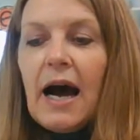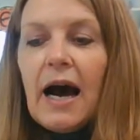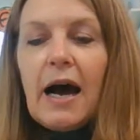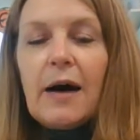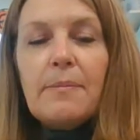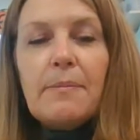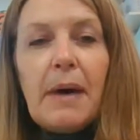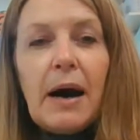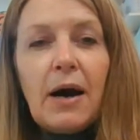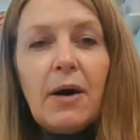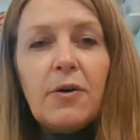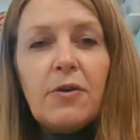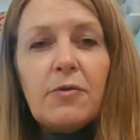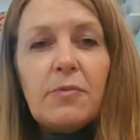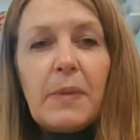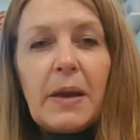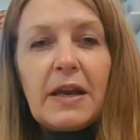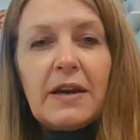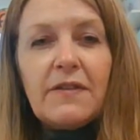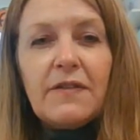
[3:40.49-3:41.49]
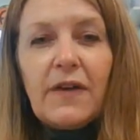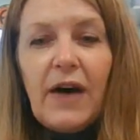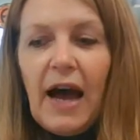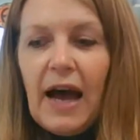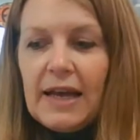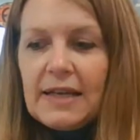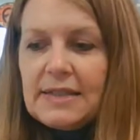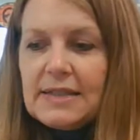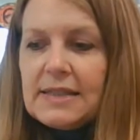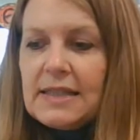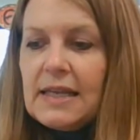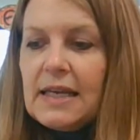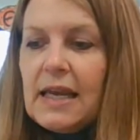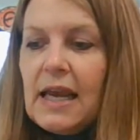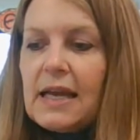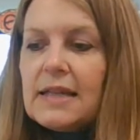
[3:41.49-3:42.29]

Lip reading: a mouth made of icing,